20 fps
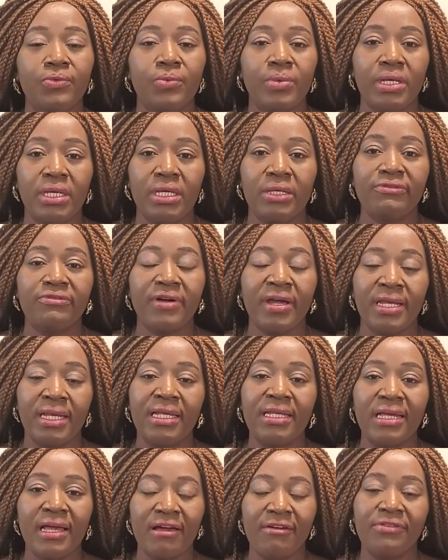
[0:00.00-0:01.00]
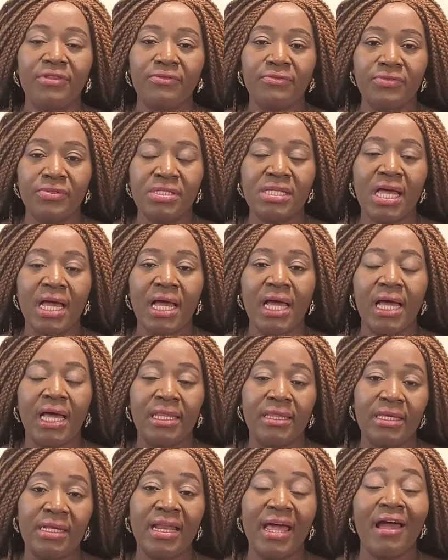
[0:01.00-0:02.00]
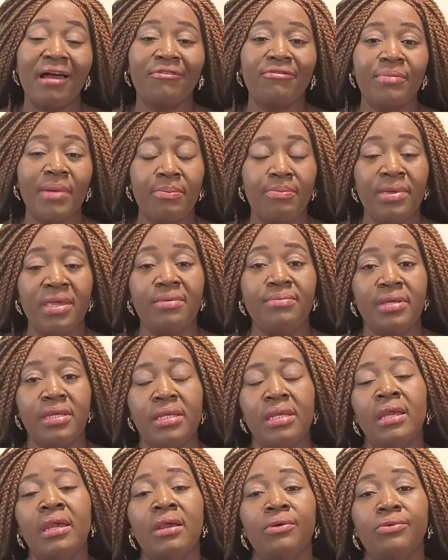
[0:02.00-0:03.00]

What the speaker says: we finally have the visa and then I have my baby?